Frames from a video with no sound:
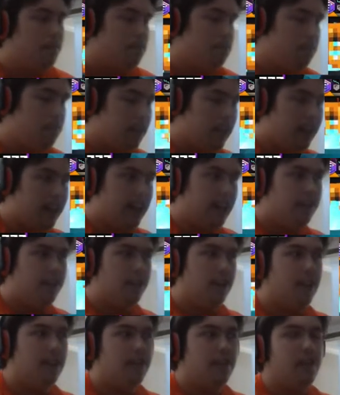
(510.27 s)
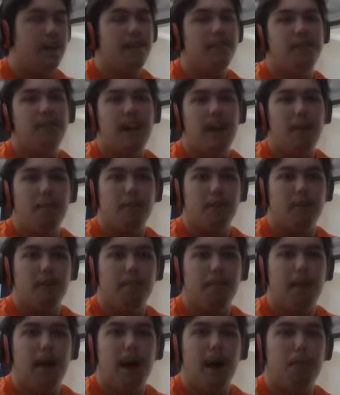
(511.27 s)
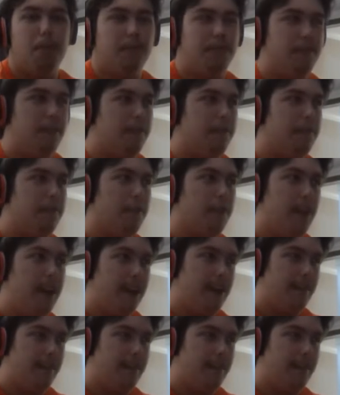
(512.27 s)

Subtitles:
damage to mobs for free.